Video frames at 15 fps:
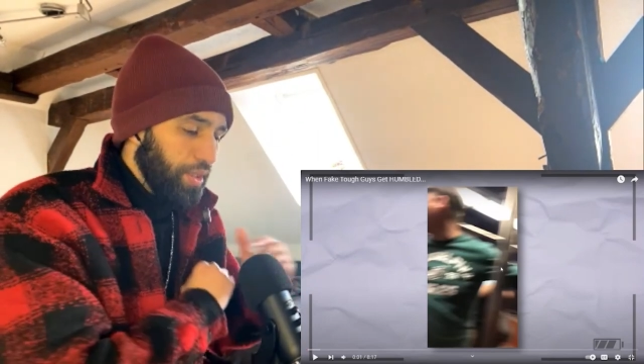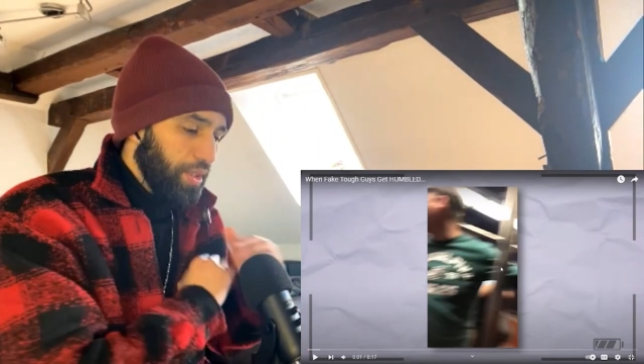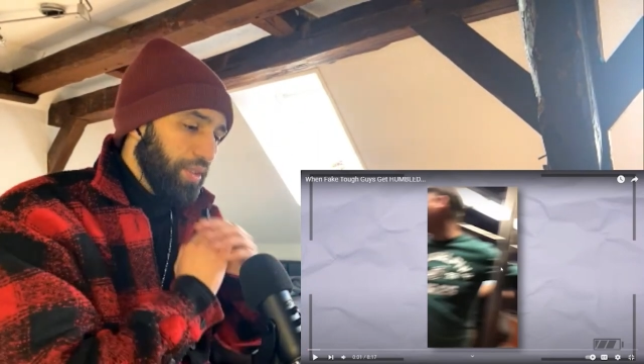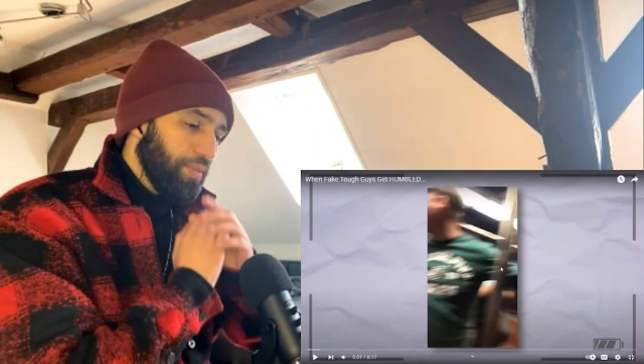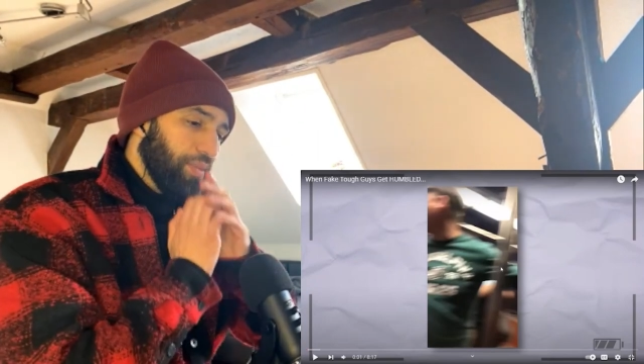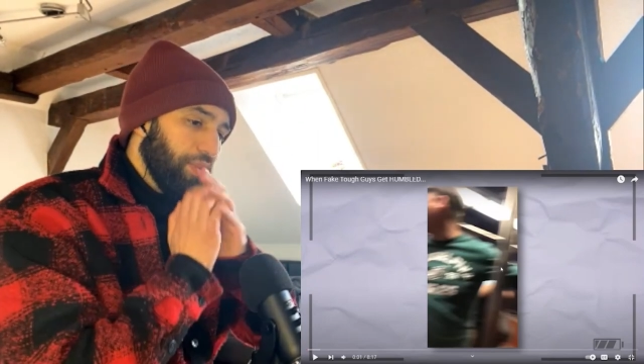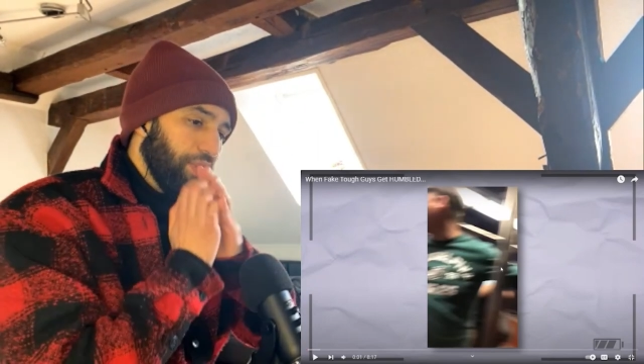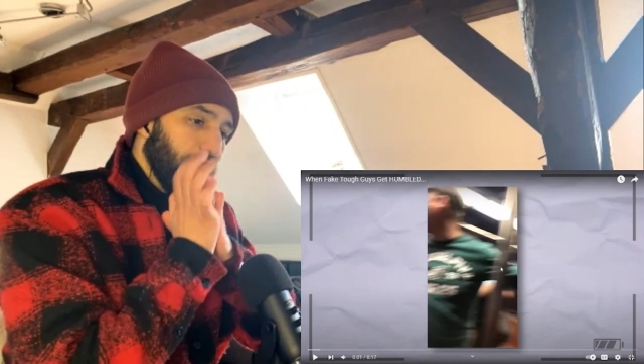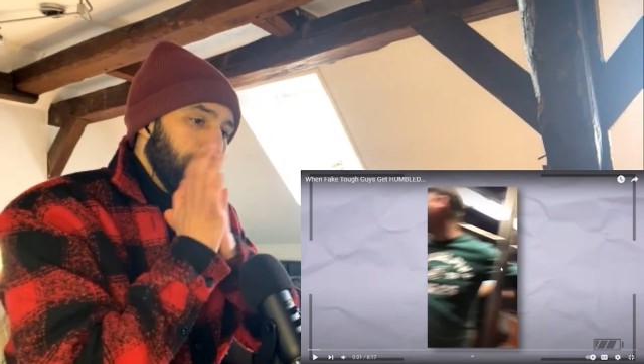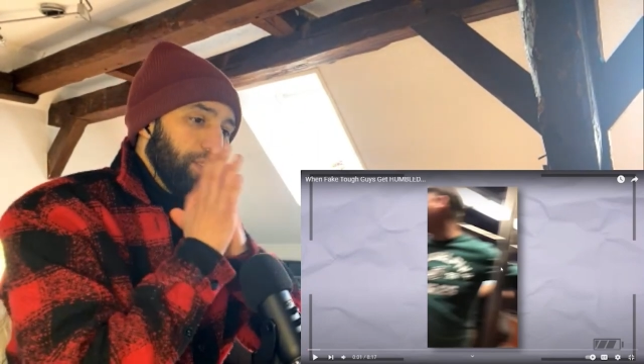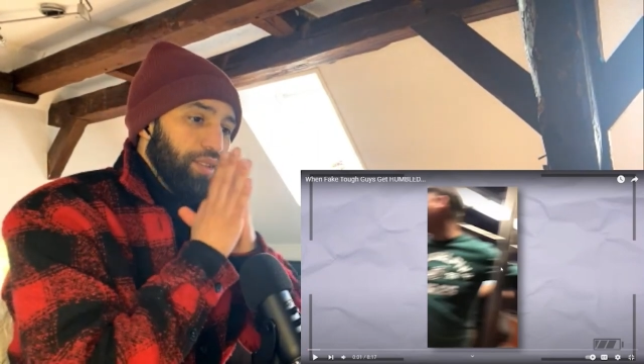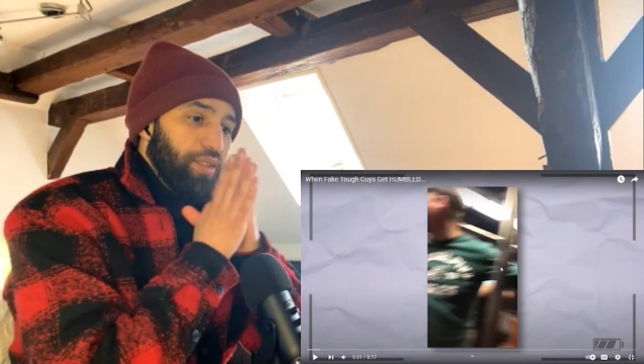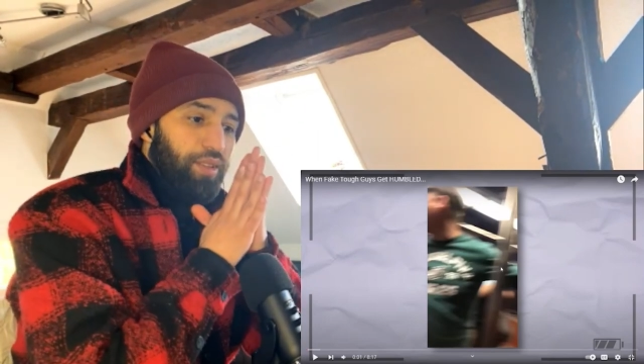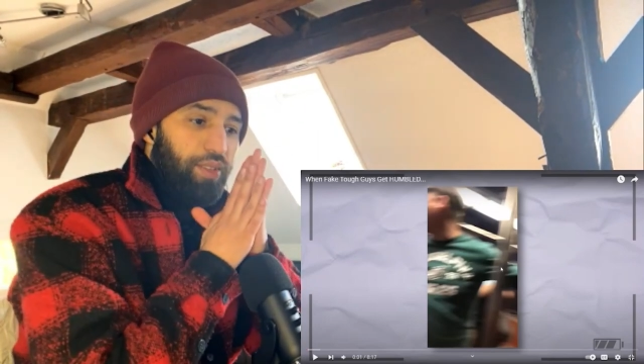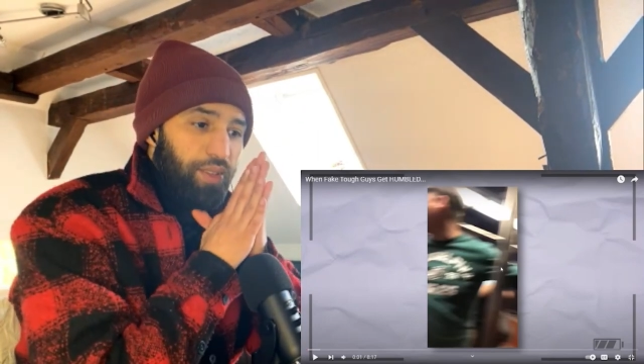yeah
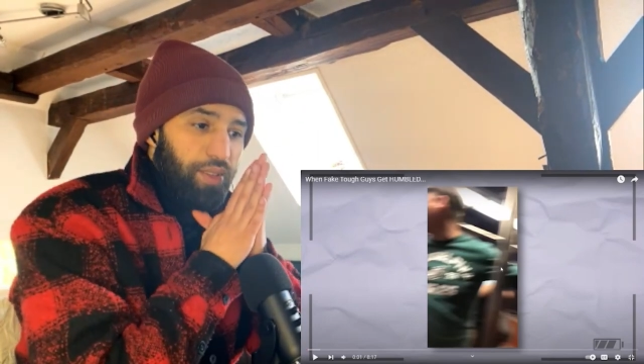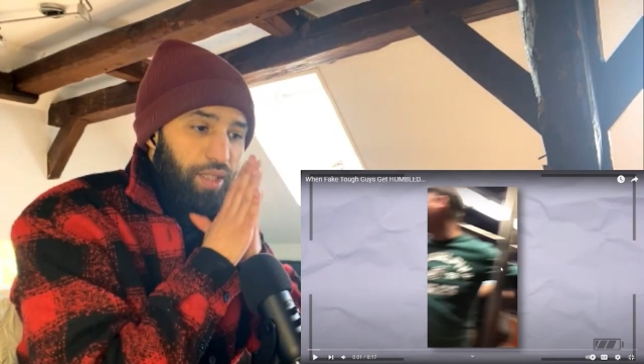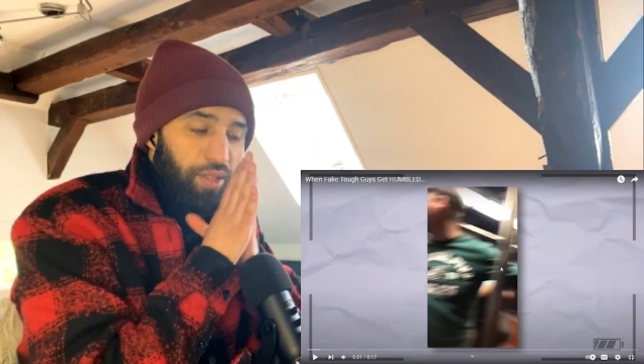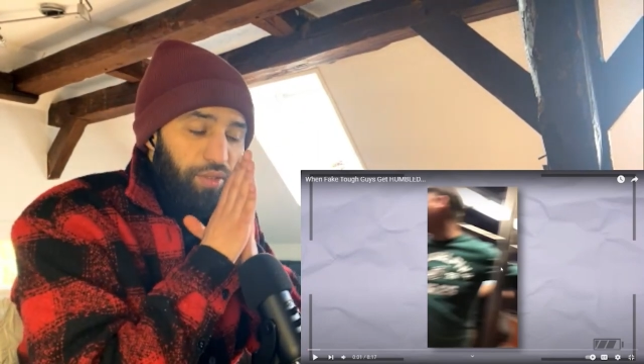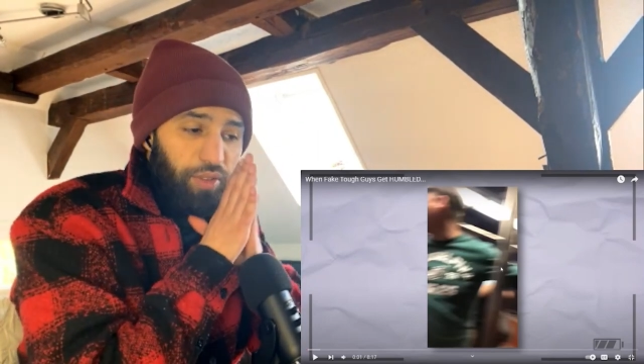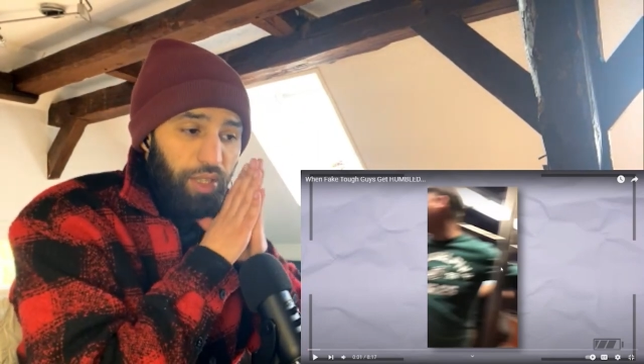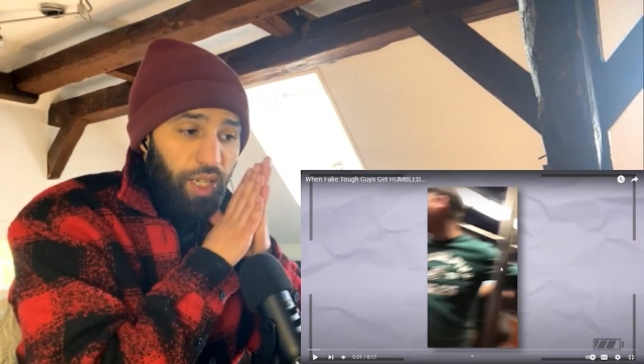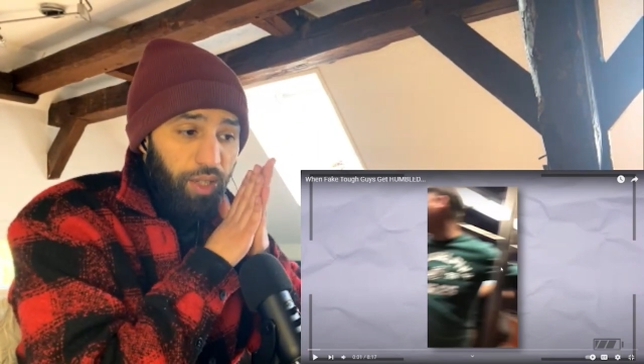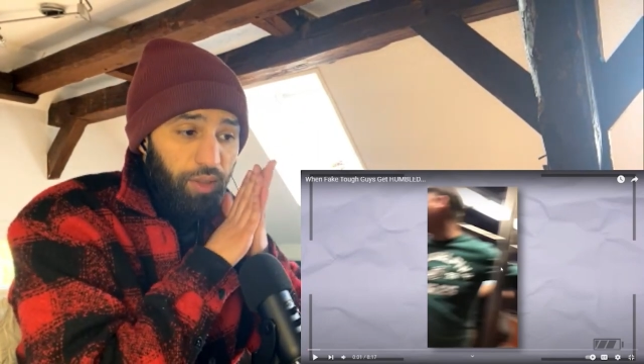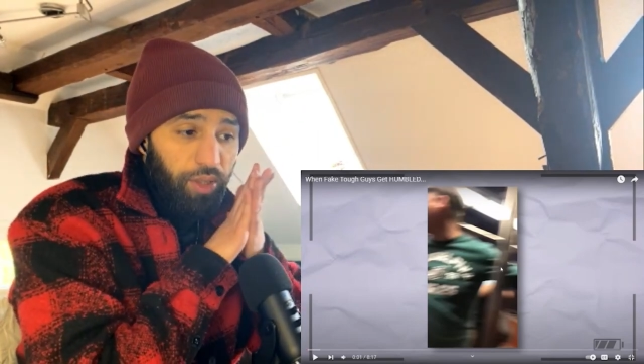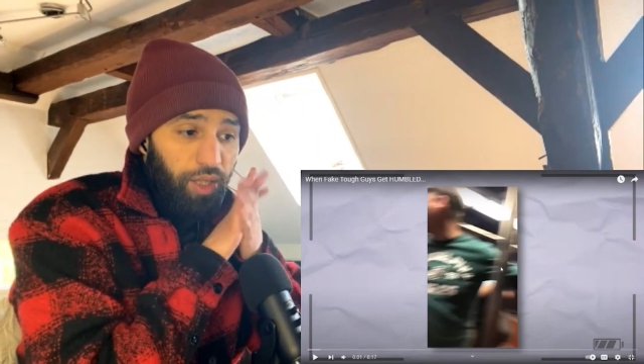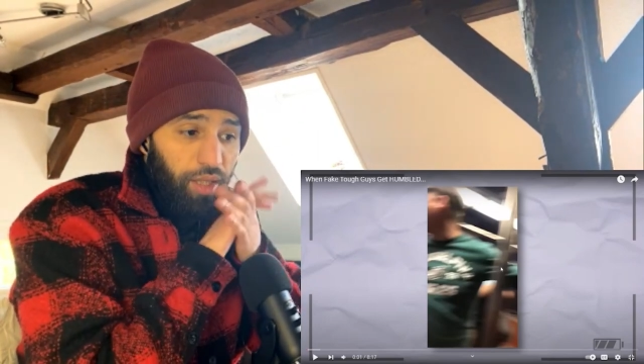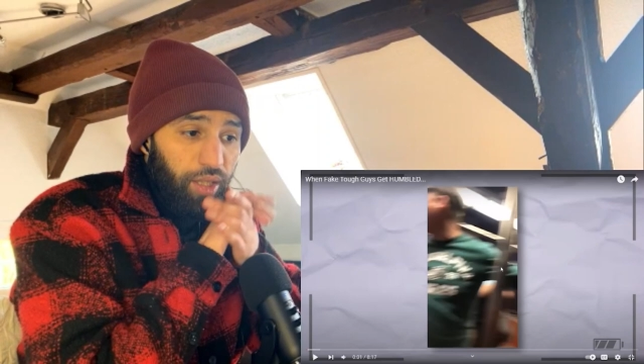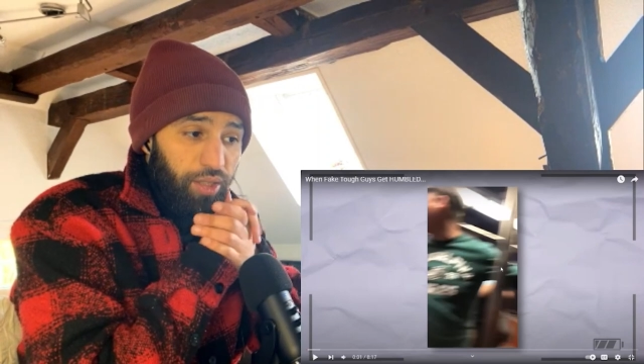that's that's for now